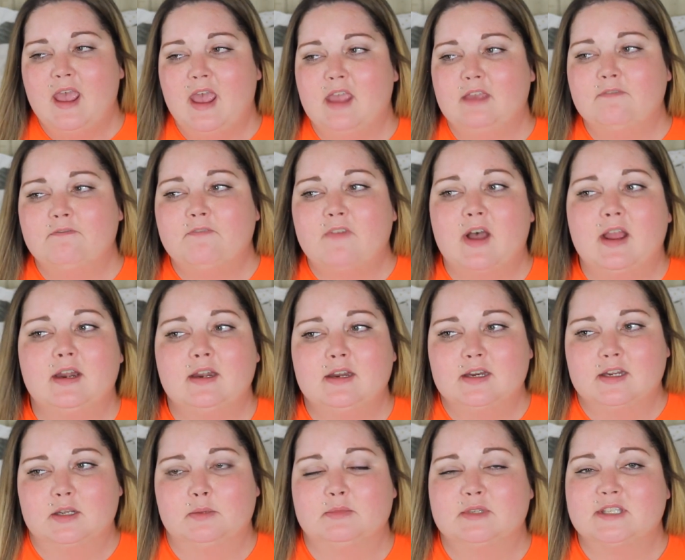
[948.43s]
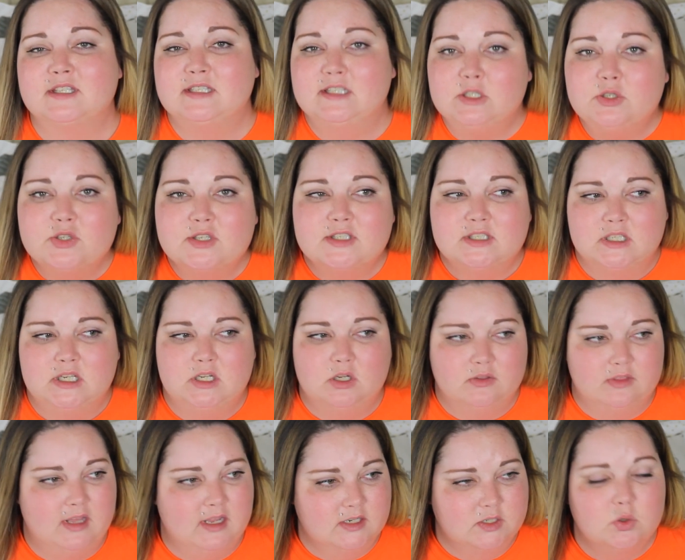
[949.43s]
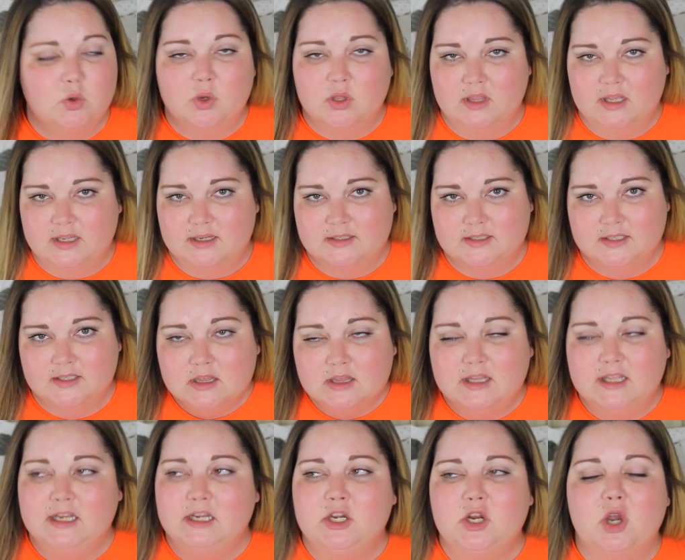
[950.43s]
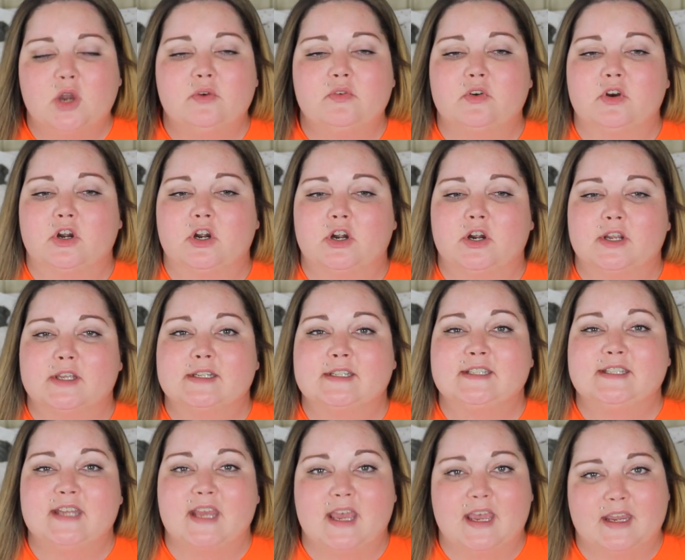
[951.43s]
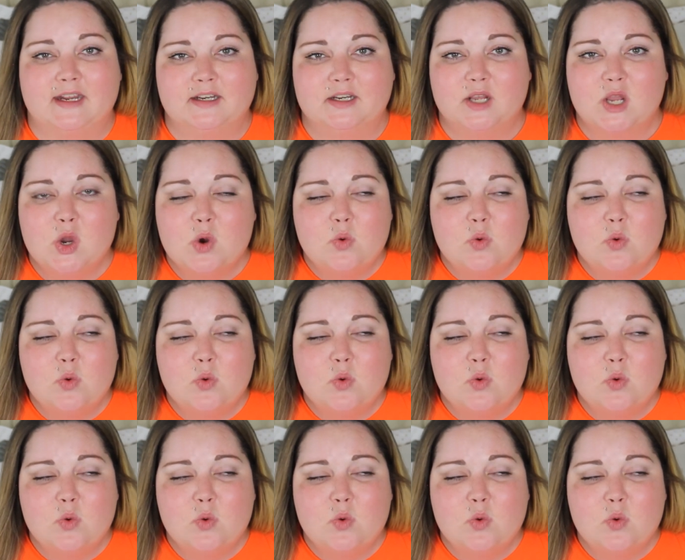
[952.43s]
and find him still sitting on that toilet, leaned over, dead,